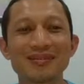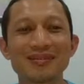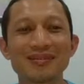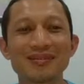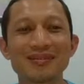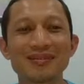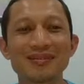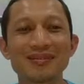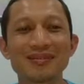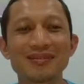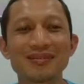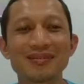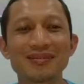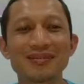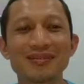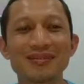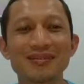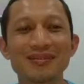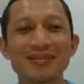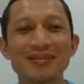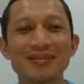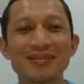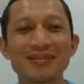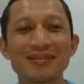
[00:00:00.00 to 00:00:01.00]

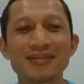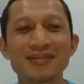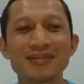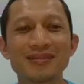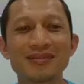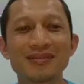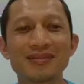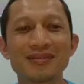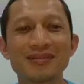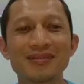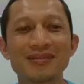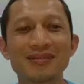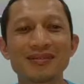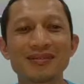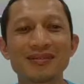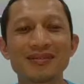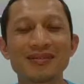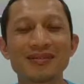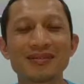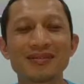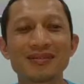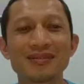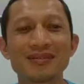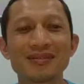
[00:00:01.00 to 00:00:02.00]

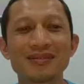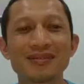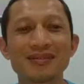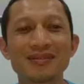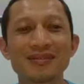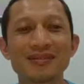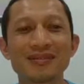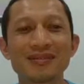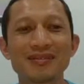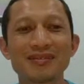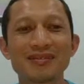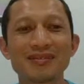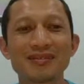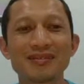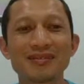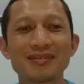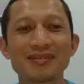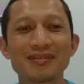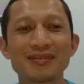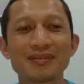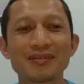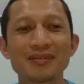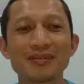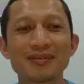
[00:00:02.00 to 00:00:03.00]

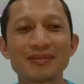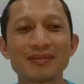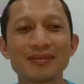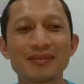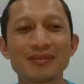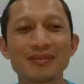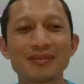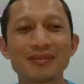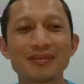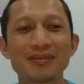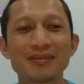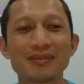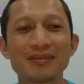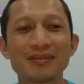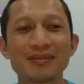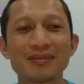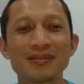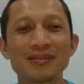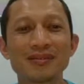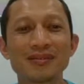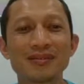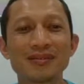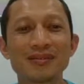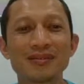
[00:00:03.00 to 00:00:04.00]

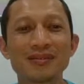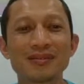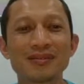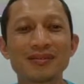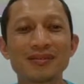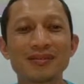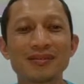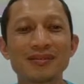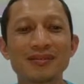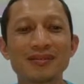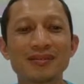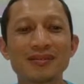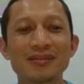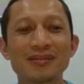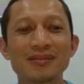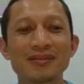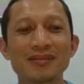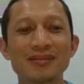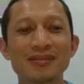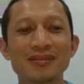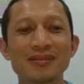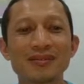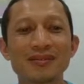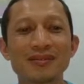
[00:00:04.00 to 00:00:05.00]

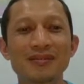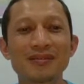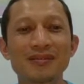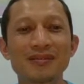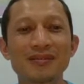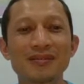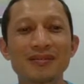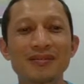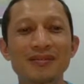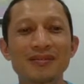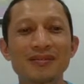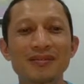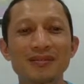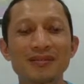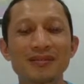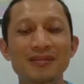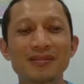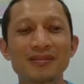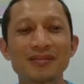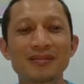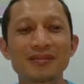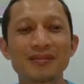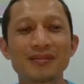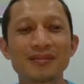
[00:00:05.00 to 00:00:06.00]

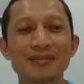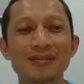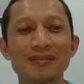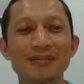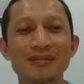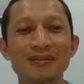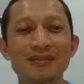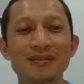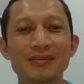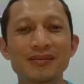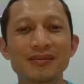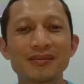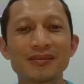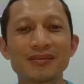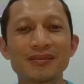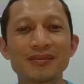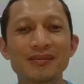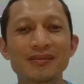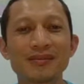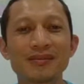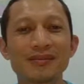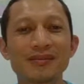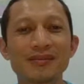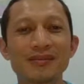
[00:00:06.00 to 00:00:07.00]

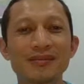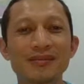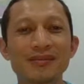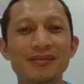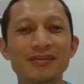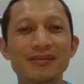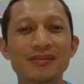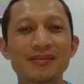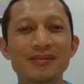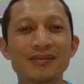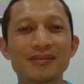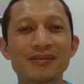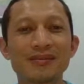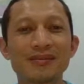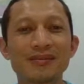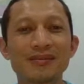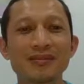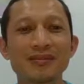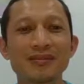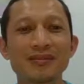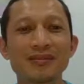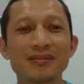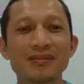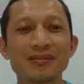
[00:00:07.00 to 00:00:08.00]
No words are spoken by the person on screen.